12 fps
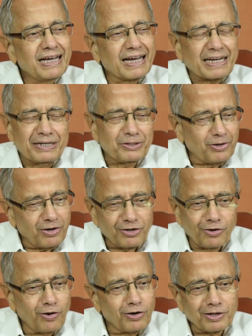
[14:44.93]
I can talk a
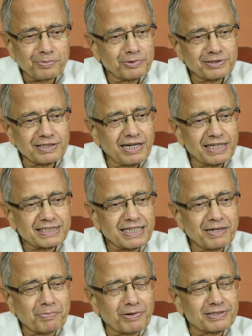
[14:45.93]
lot about the
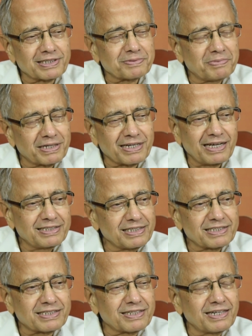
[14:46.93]
large-scale projects, but I
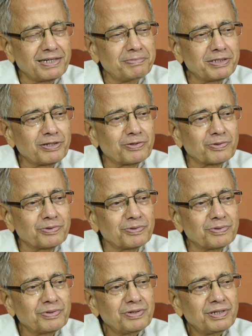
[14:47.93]
just limited to
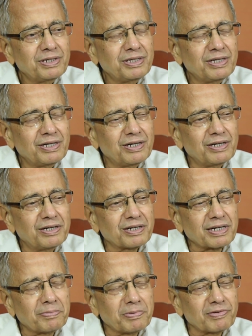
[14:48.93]
a
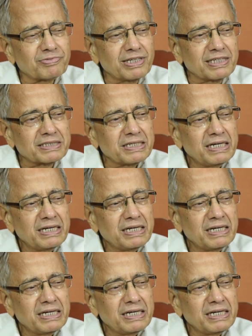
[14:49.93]
couple of things.